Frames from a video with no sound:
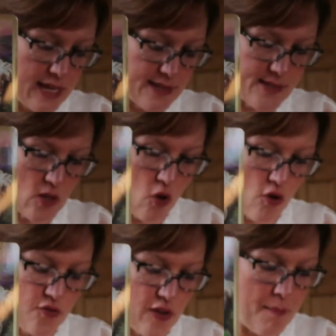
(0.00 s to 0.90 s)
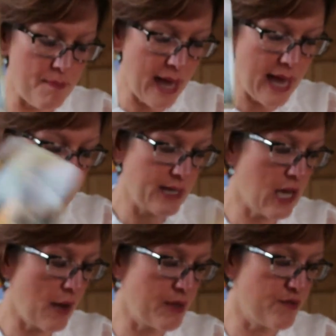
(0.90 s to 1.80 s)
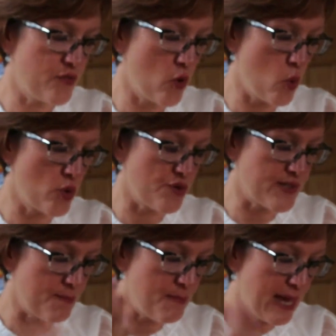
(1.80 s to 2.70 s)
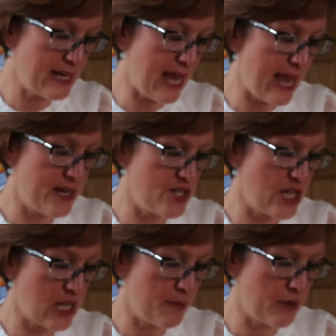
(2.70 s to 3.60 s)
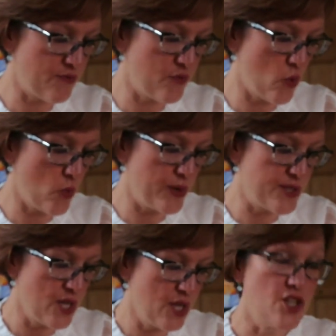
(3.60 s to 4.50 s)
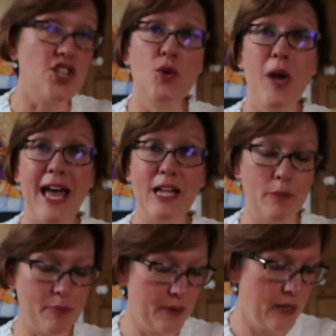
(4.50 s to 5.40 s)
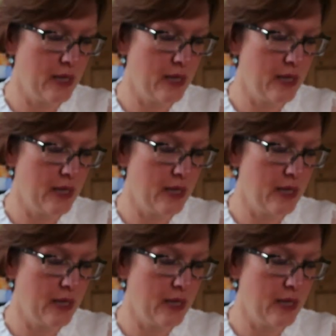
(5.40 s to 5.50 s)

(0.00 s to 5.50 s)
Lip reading: It's of a man coming forward, or it's a male energy coming forward to help.